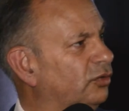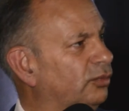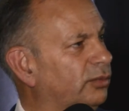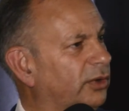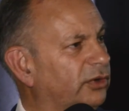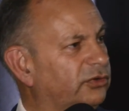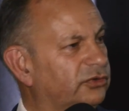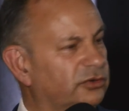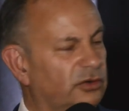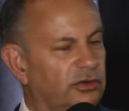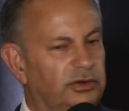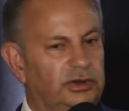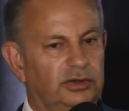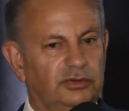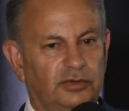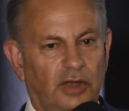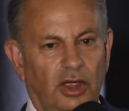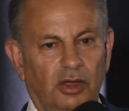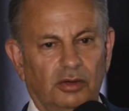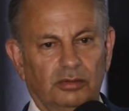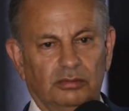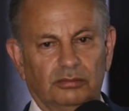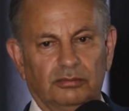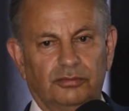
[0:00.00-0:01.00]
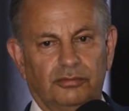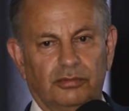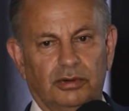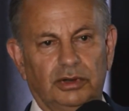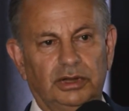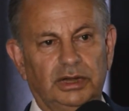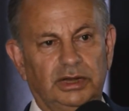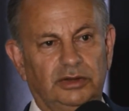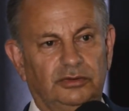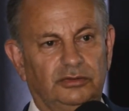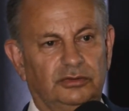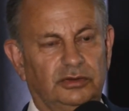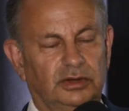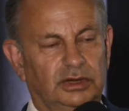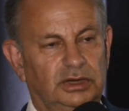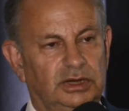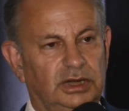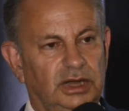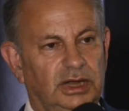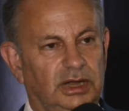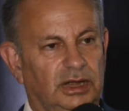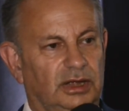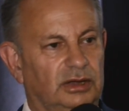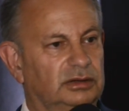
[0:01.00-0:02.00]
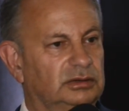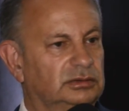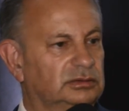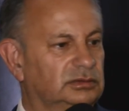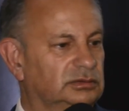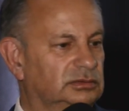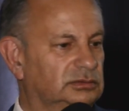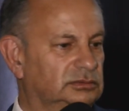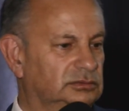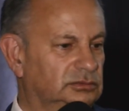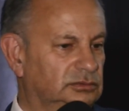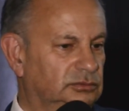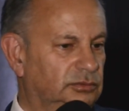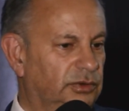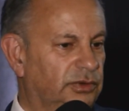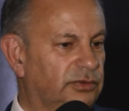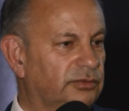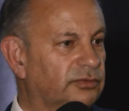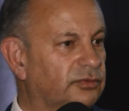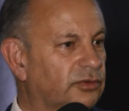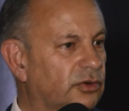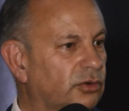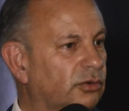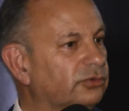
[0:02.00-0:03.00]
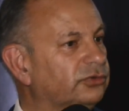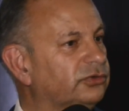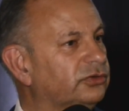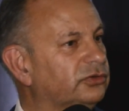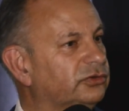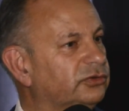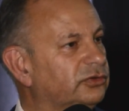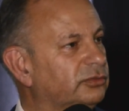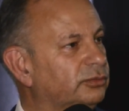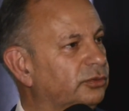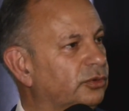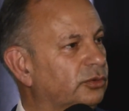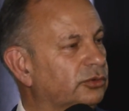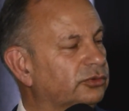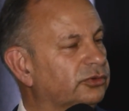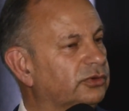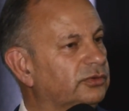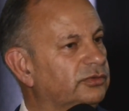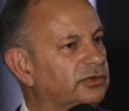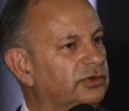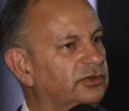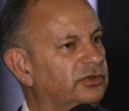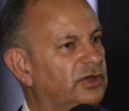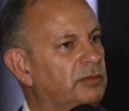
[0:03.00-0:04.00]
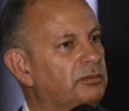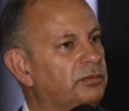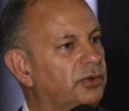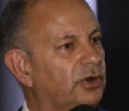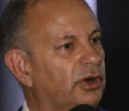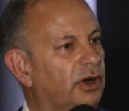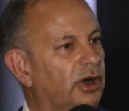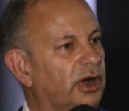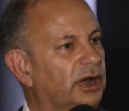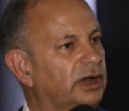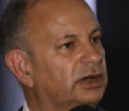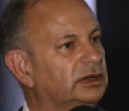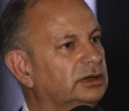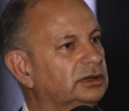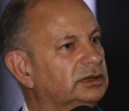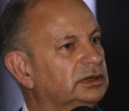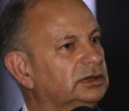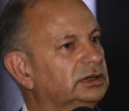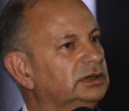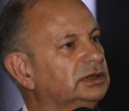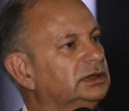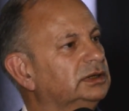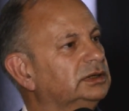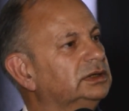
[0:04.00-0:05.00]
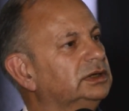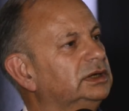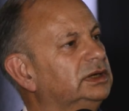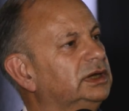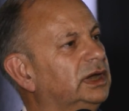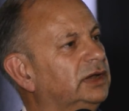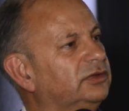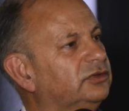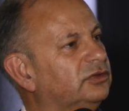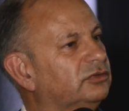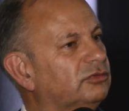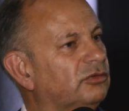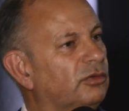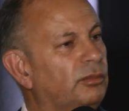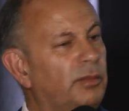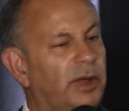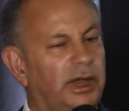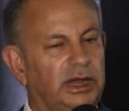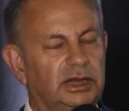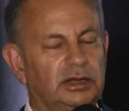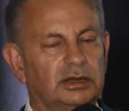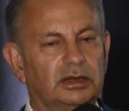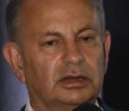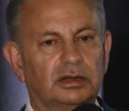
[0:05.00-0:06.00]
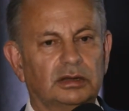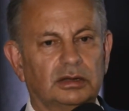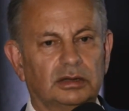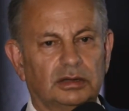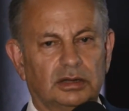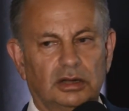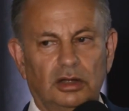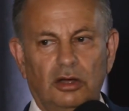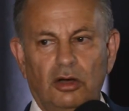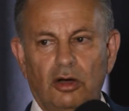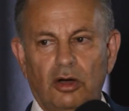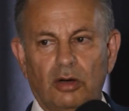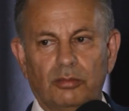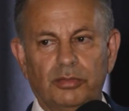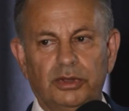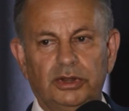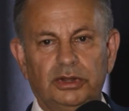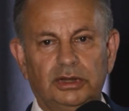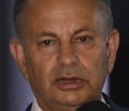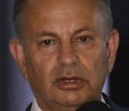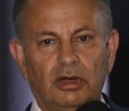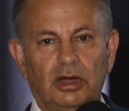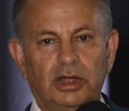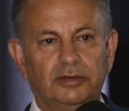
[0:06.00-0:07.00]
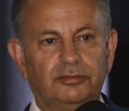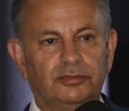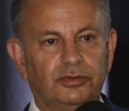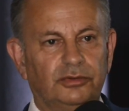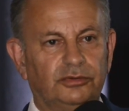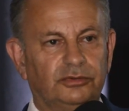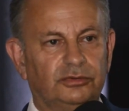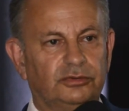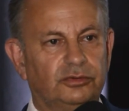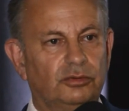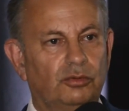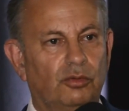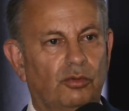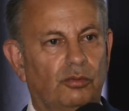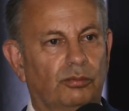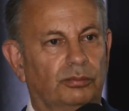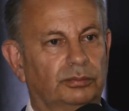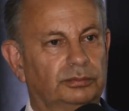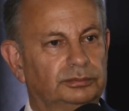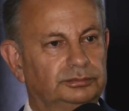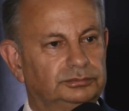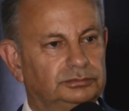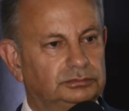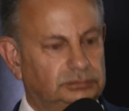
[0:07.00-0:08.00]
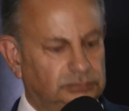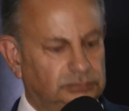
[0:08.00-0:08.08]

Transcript: almost on his own for at least a year, with, of course, the support of his empire, he had to remain calm in the eye of the storm.